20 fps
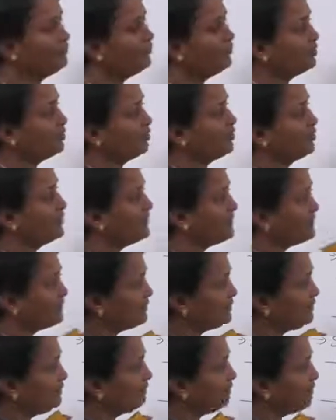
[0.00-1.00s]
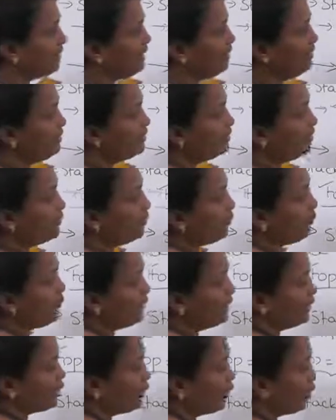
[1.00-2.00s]
We already seen that
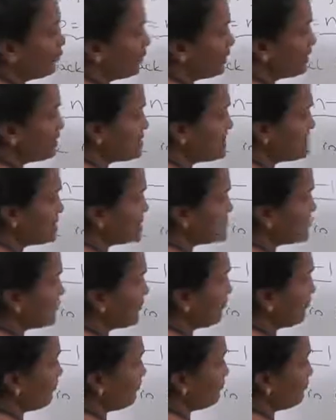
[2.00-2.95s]
when top is